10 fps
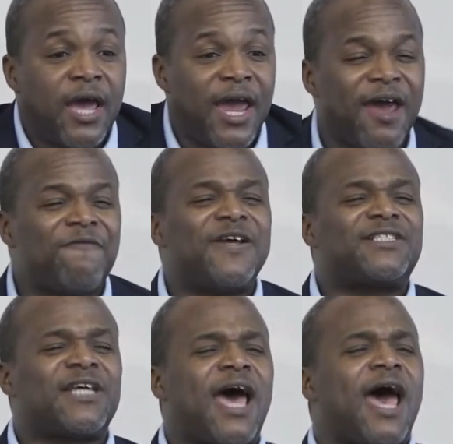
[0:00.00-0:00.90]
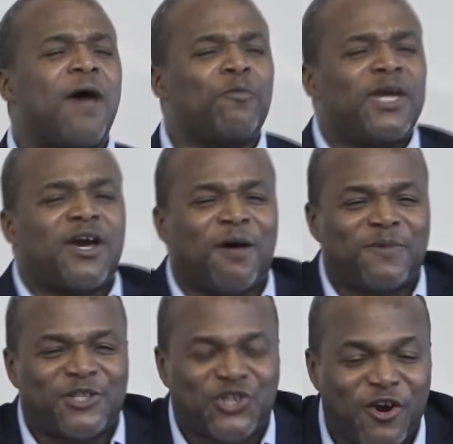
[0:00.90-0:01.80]
Every time we come
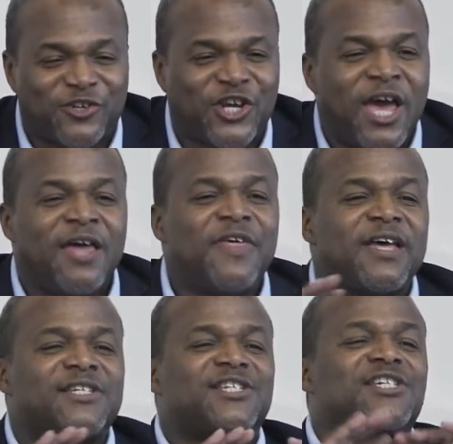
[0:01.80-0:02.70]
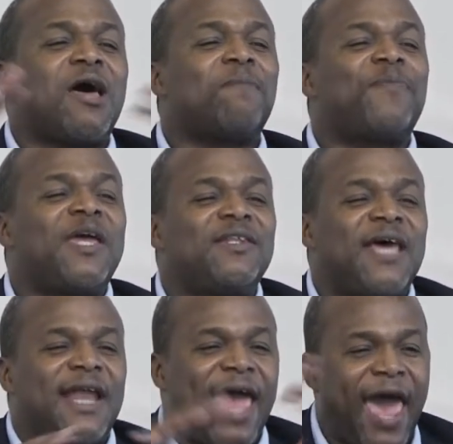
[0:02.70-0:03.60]
to church, there's something
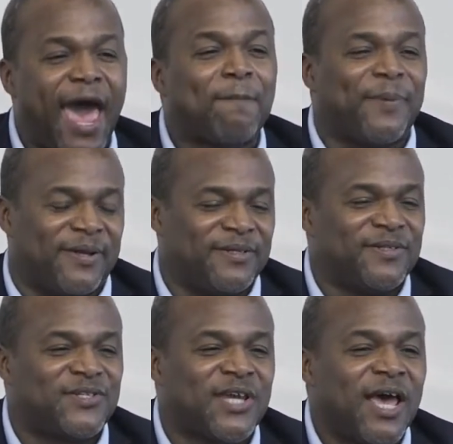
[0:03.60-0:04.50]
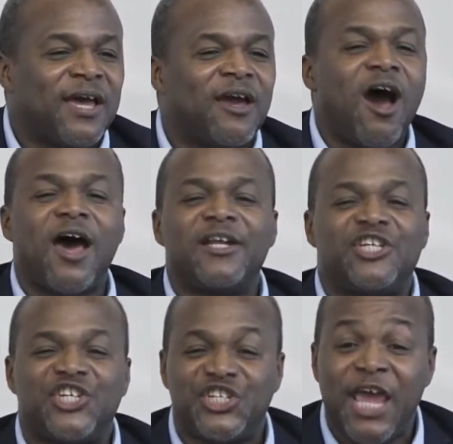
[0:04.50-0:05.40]
that happens. God is
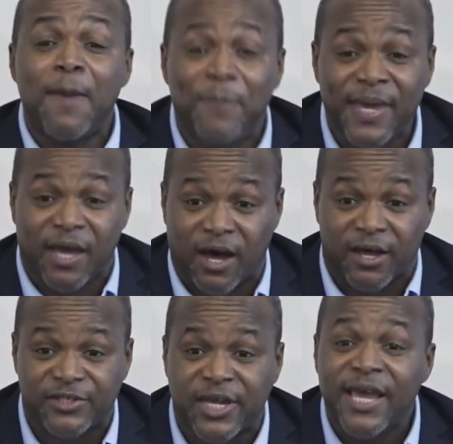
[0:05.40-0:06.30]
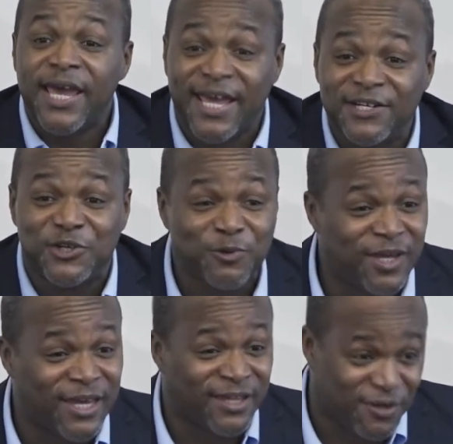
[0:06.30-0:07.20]
shaping us in
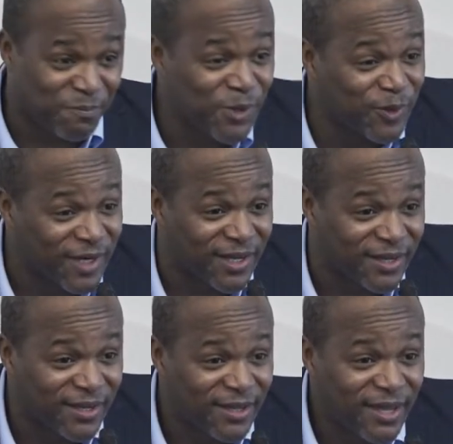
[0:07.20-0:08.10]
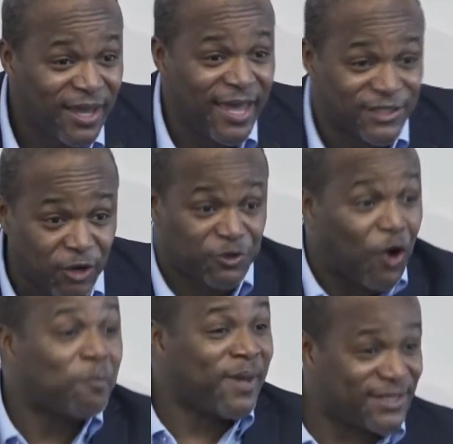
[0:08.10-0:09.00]
community. And so
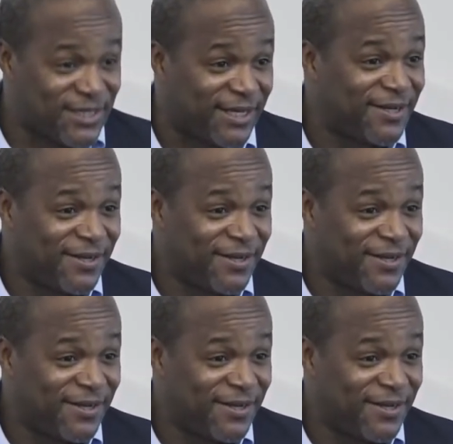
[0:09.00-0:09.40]
don't miss it.